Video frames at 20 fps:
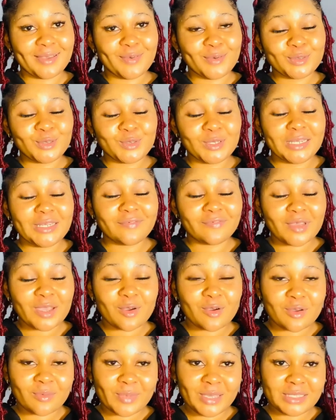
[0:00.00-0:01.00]
Also leave a
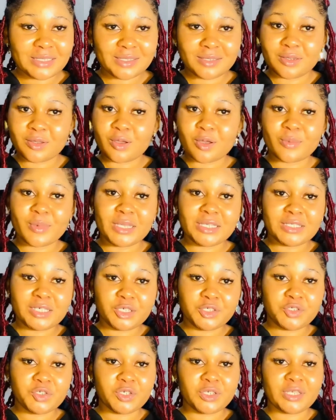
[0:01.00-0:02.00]
comment in the comment
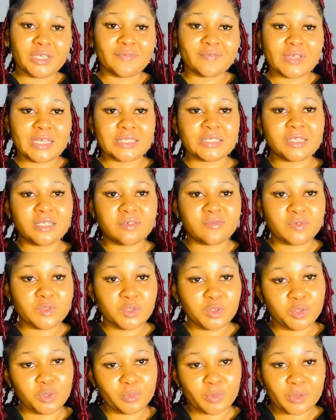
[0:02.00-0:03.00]
section if there's any
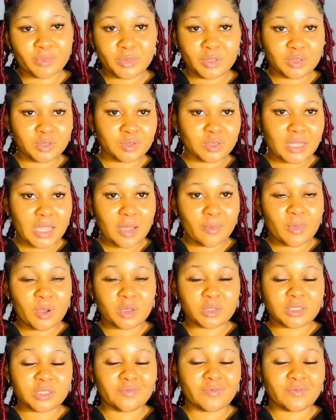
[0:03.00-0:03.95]
video you want me to talk about.